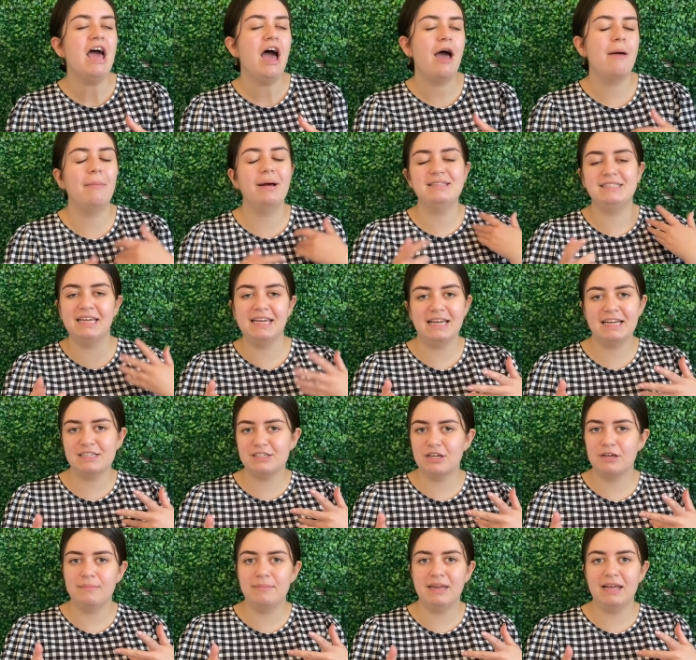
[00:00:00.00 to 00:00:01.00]
Um, I didn't get
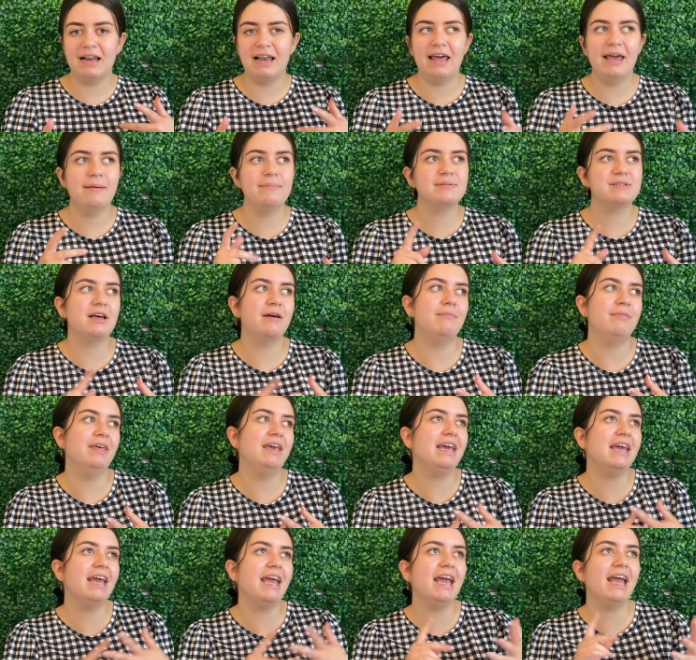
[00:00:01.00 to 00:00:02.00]
too many clips. I'm
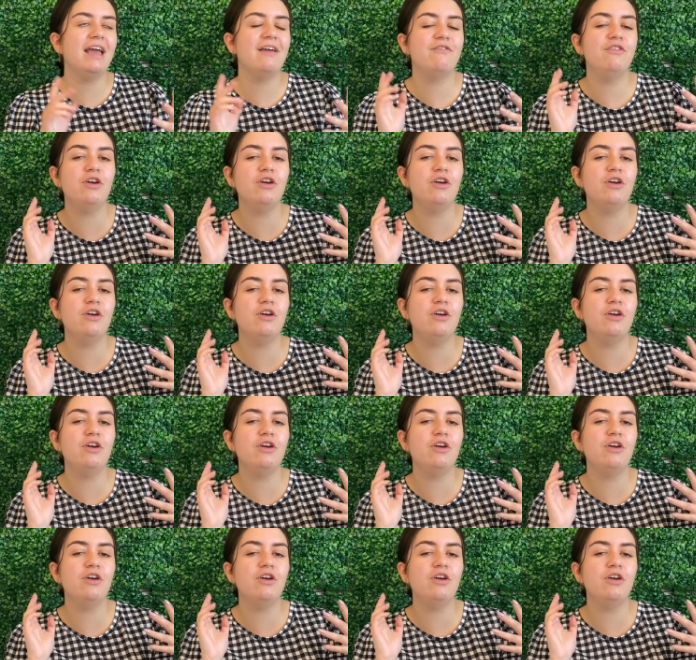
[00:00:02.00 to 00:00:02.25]
thinking if